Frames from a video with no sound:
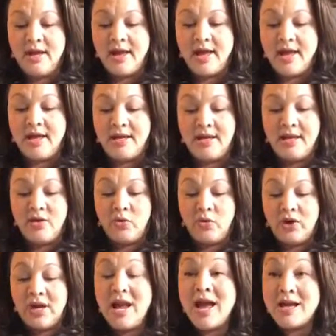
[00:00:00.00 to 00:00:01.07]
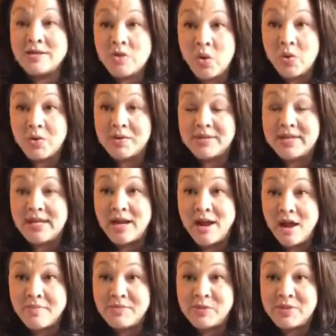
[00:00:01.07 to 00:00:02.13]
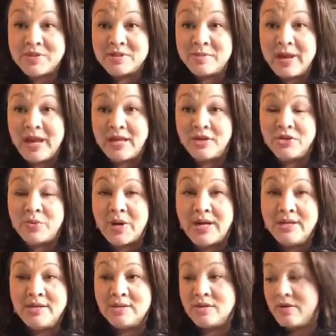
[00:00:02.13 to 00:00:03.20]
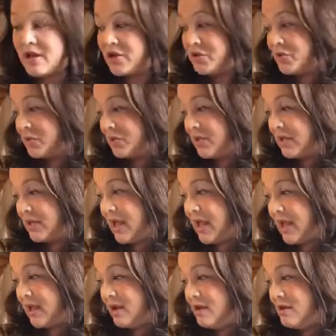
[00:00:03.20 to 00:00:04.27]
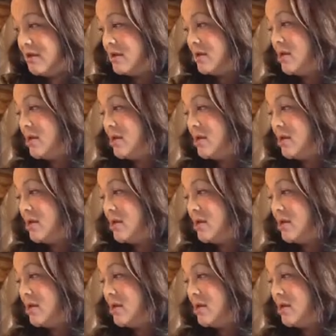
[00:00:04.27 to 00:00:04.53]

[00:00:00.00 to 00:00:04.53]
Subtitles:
and it already has holes, and it comes with some hanging twine so that you can hang